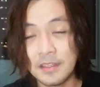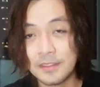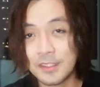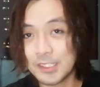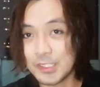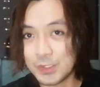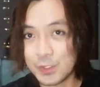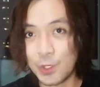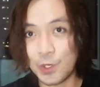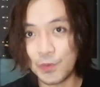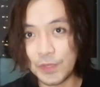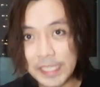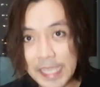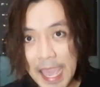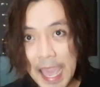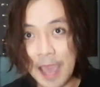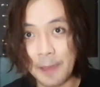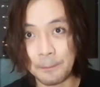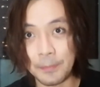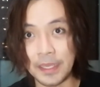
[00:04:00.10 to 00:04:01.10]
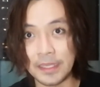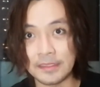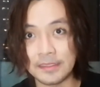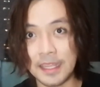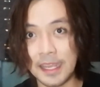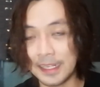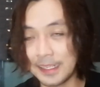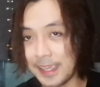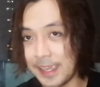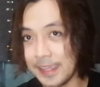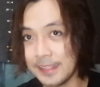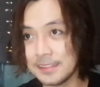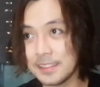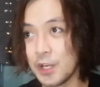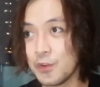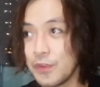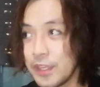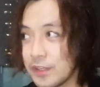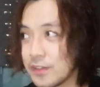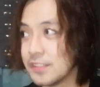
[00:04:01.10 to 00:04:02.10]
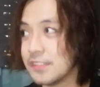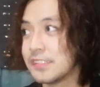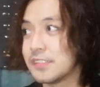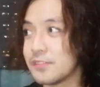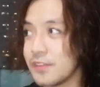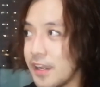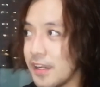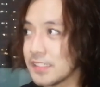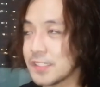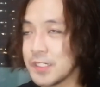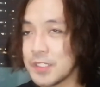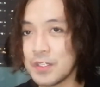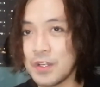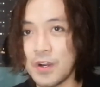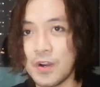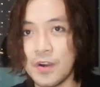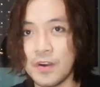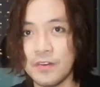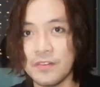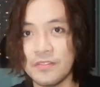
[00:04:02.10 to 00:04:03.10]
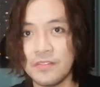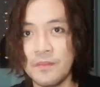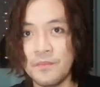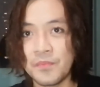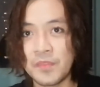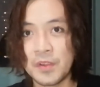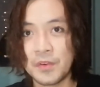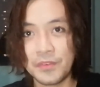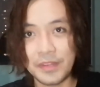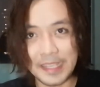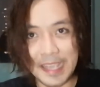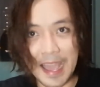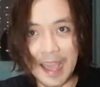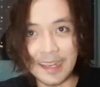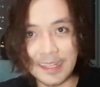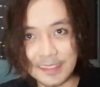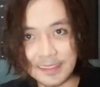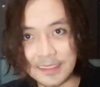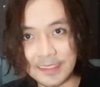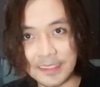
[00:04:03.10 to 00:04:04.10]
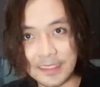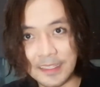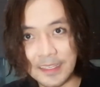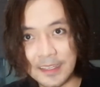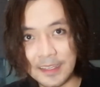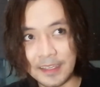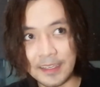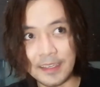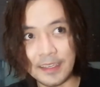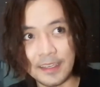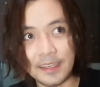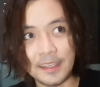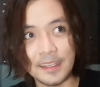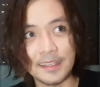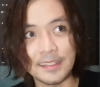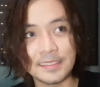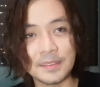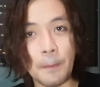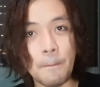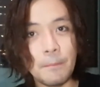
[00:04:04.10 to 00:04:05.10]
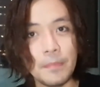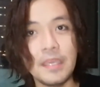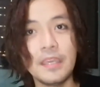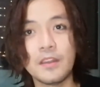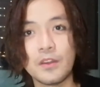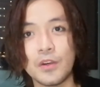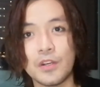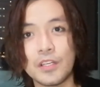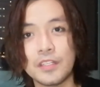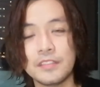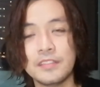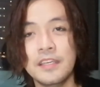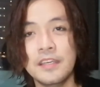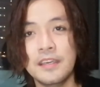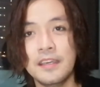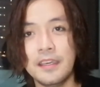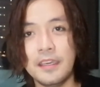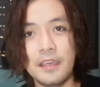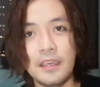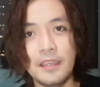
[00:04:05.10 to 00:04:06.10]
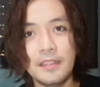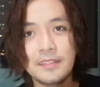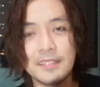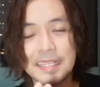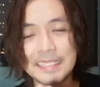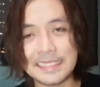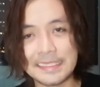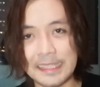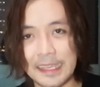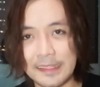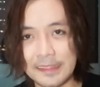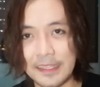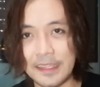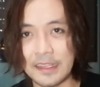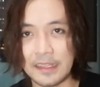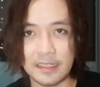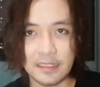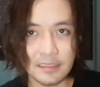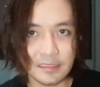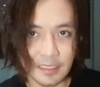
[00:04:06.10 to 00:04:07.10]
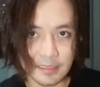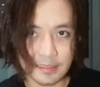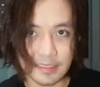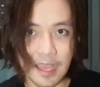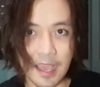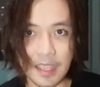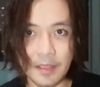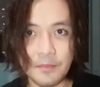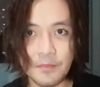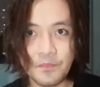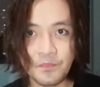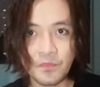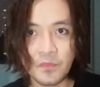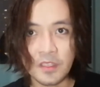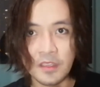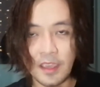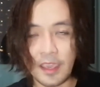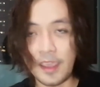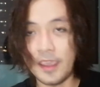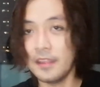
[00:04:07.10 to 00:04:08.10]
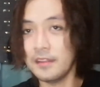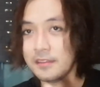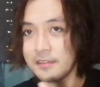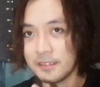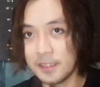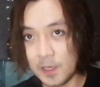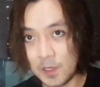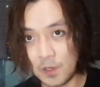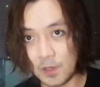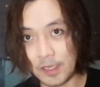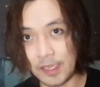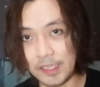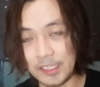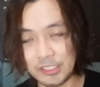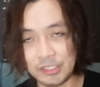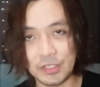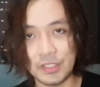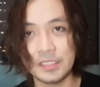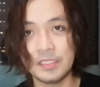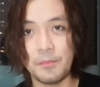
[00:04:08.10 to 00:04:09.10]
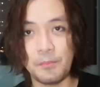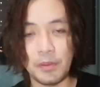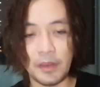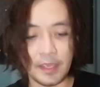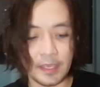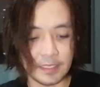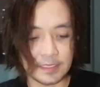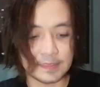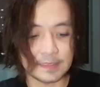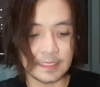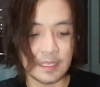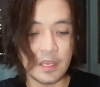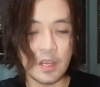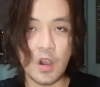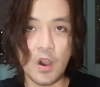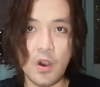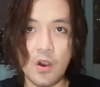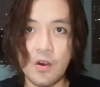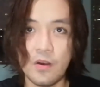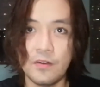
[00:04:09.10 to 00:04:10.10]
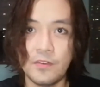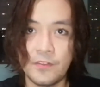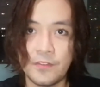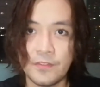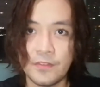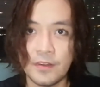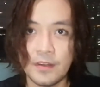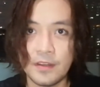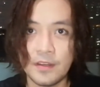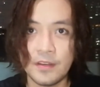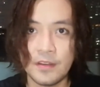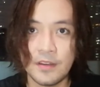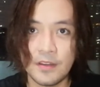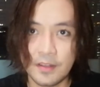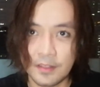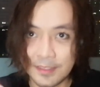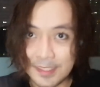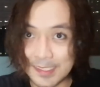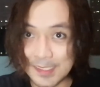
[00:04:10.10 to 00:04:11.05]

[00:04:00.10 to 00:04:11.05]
the story happened. Again, the reconstruction of reality is mirrored in the setting, in the time, and the location, the place of the